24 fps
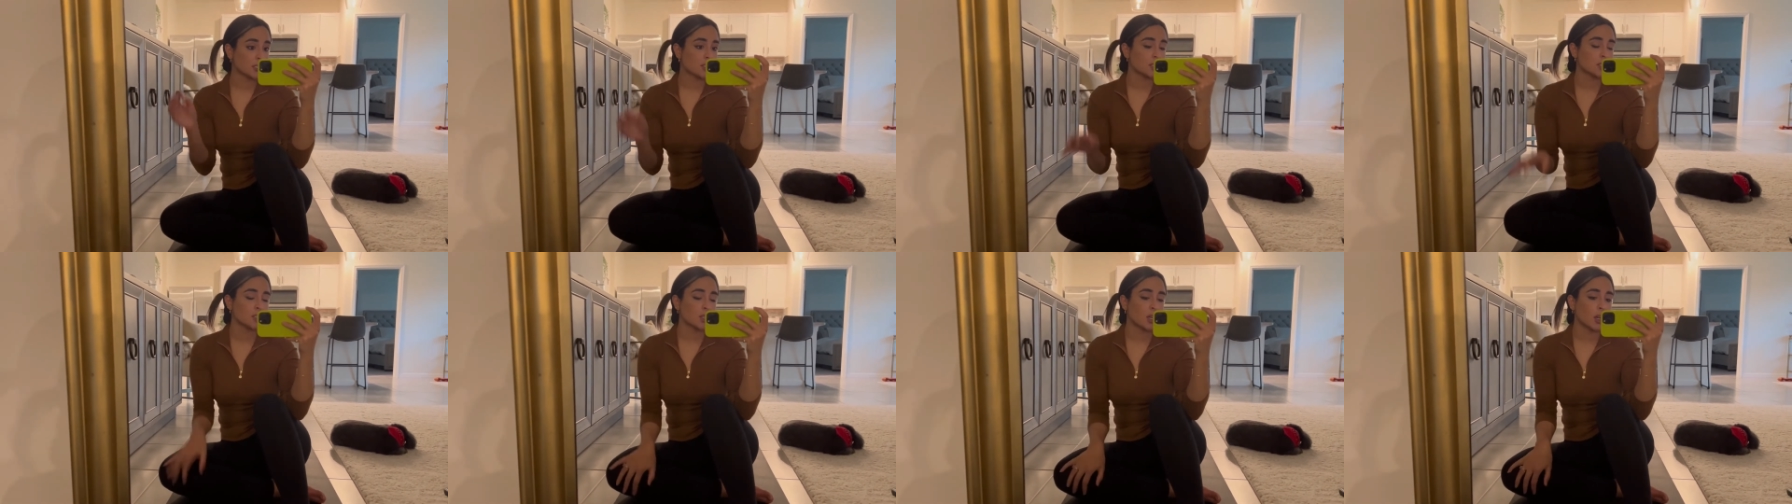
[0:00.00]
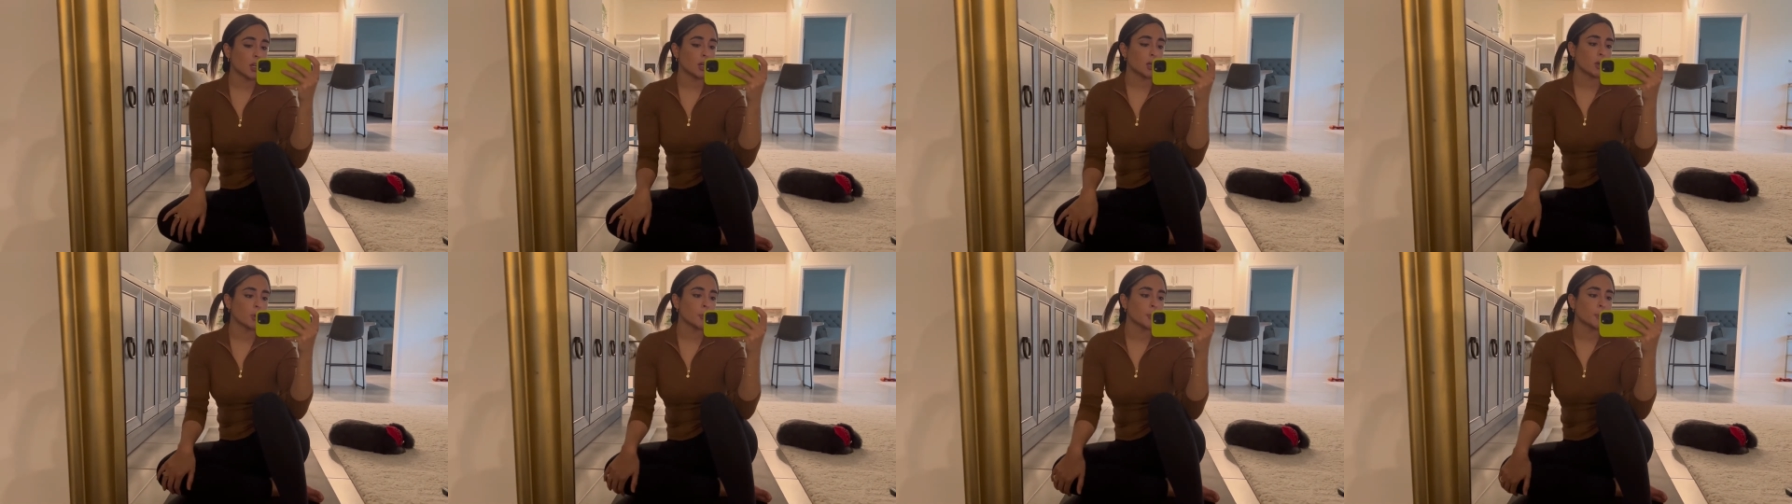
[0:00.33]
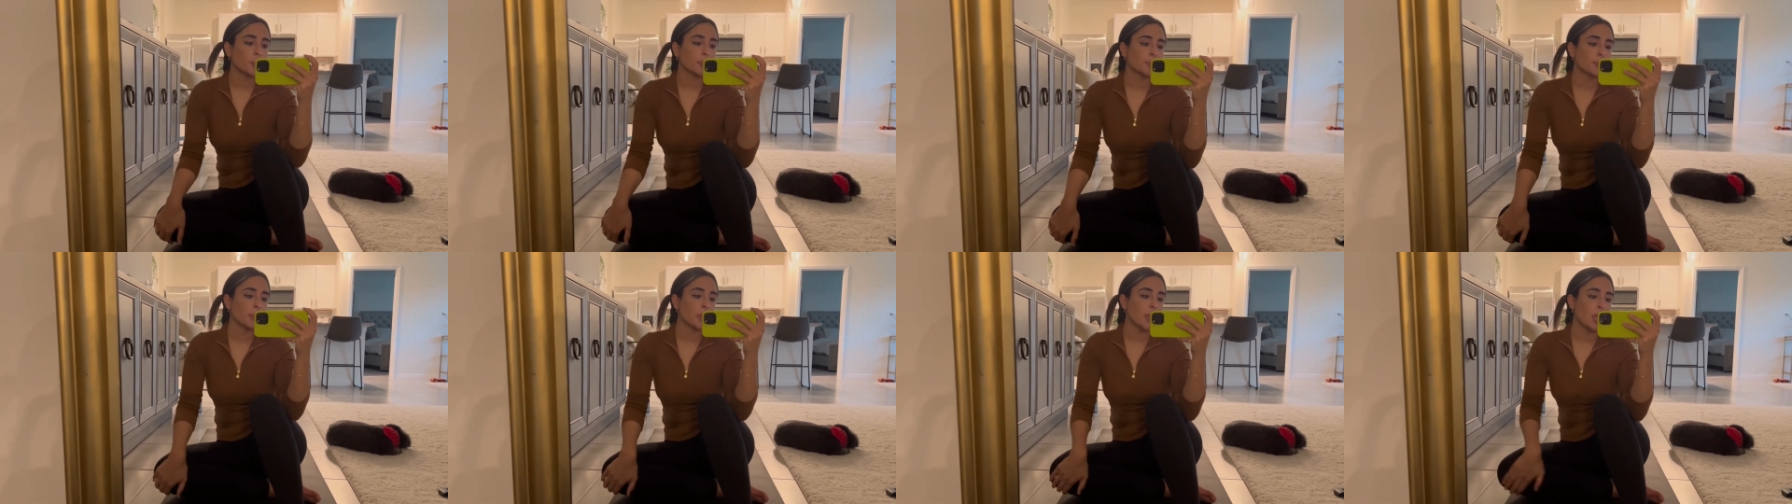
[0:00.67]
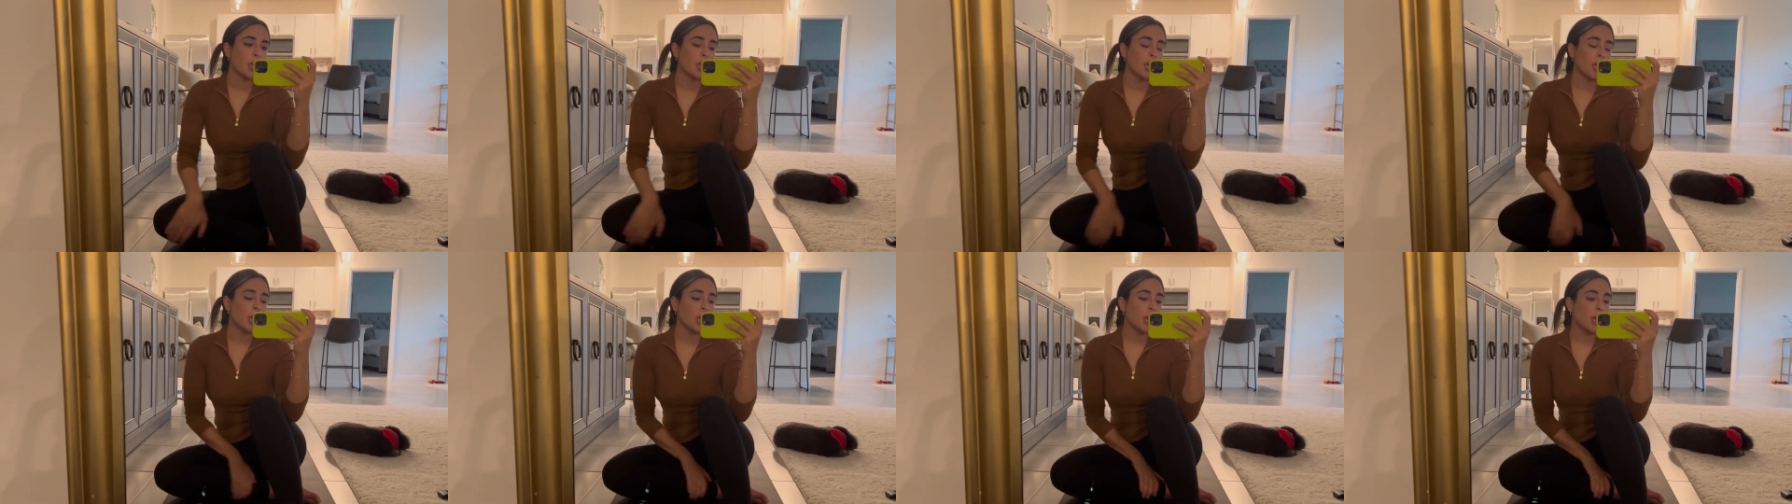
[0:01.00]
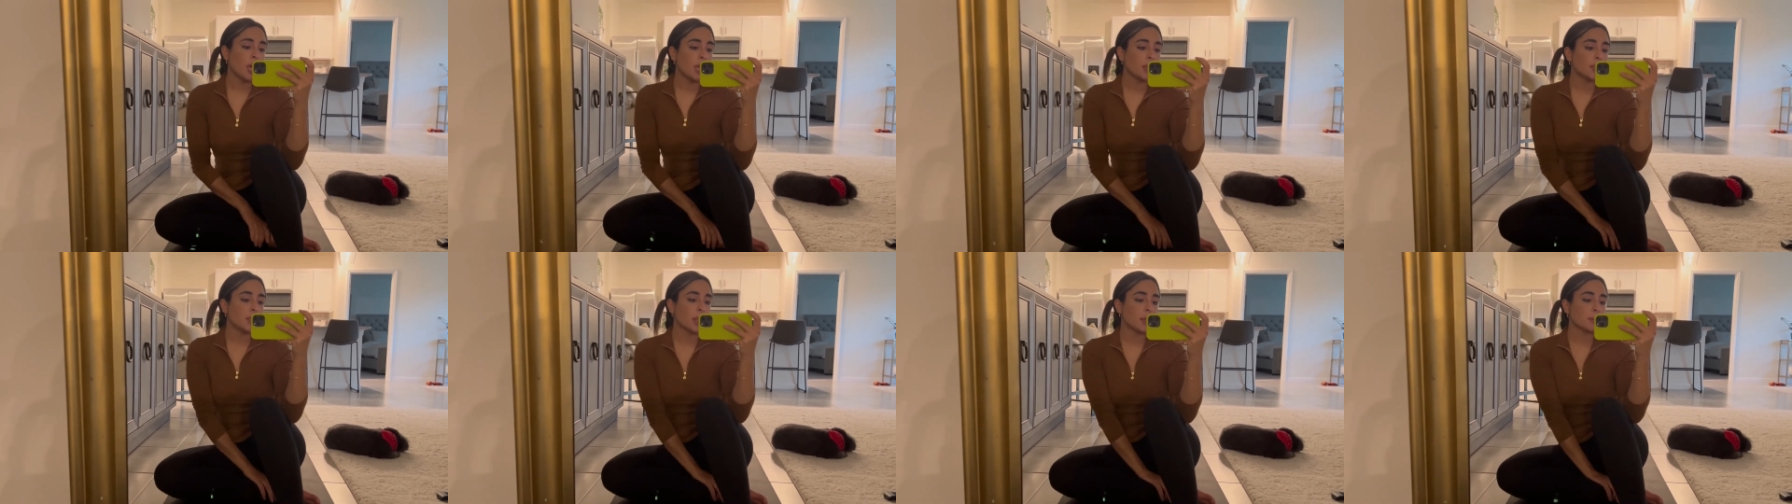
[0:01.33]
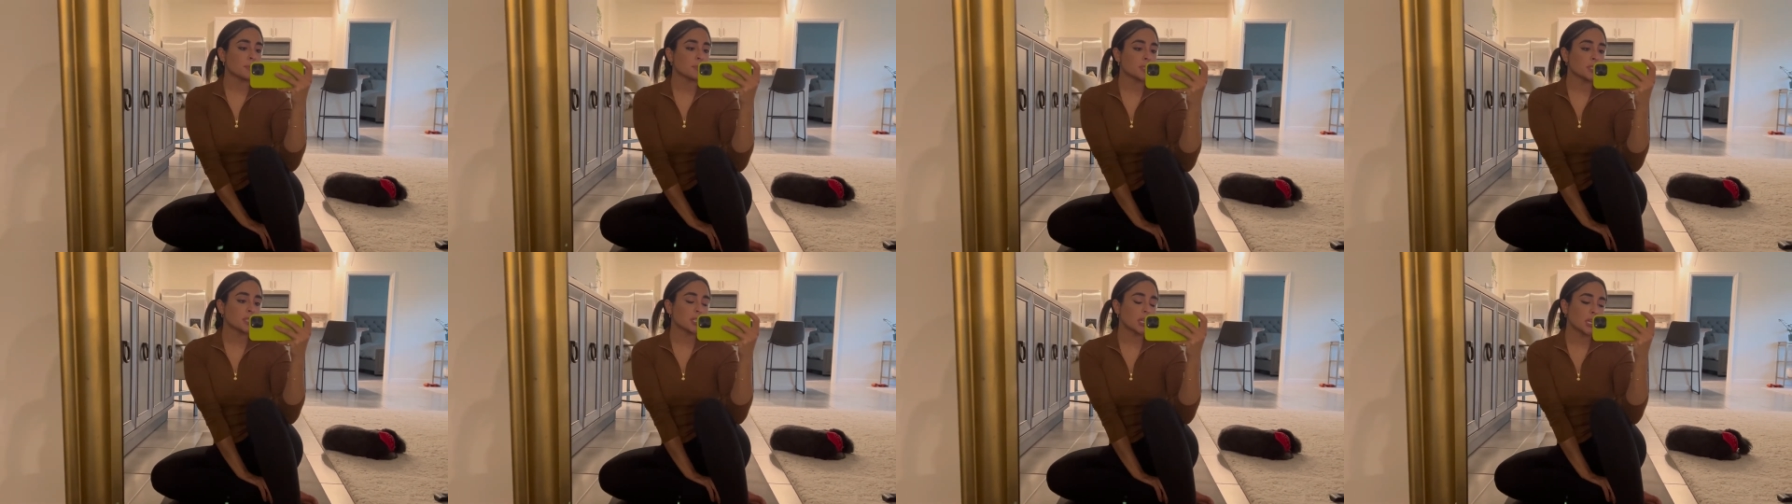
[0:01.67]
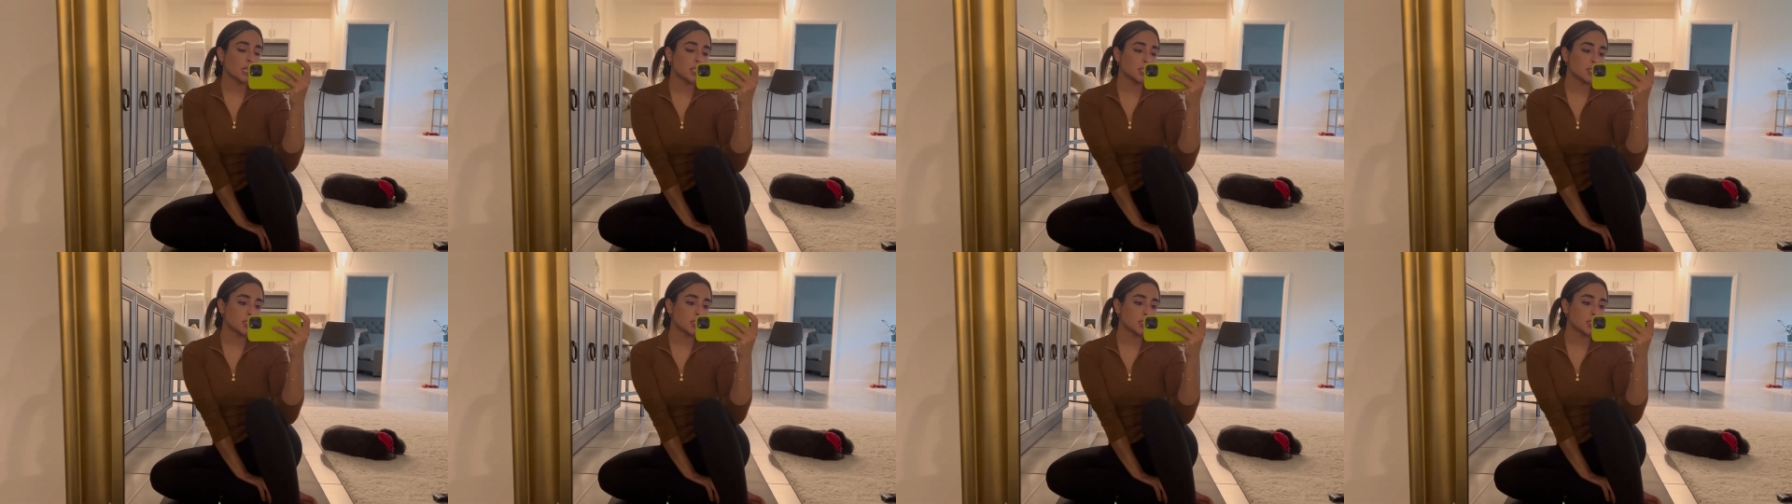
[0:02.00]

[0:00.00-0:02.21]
So I think I'm just gonna